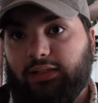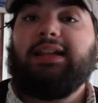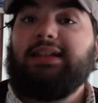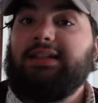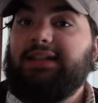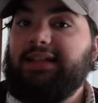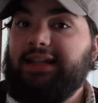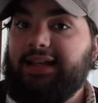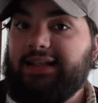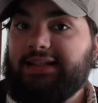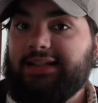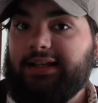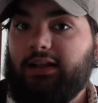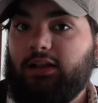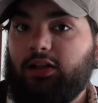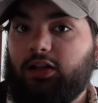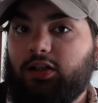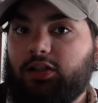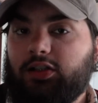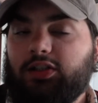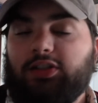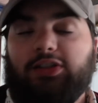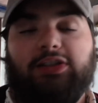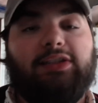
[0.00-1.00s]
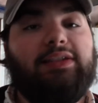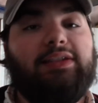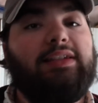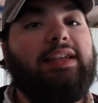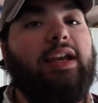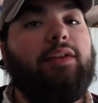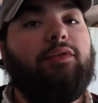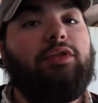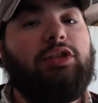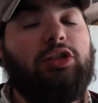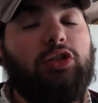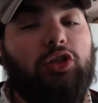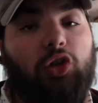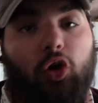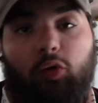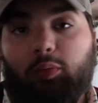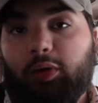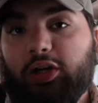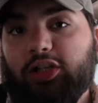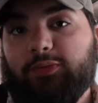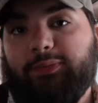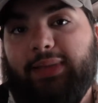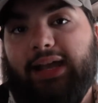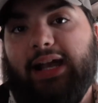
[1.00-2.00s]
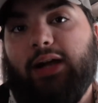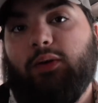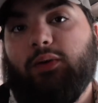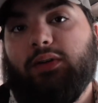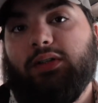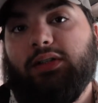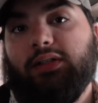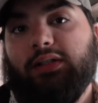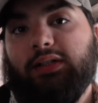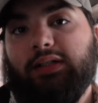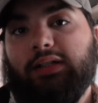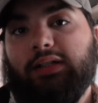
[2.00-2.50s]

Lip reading: DSLRs save so much power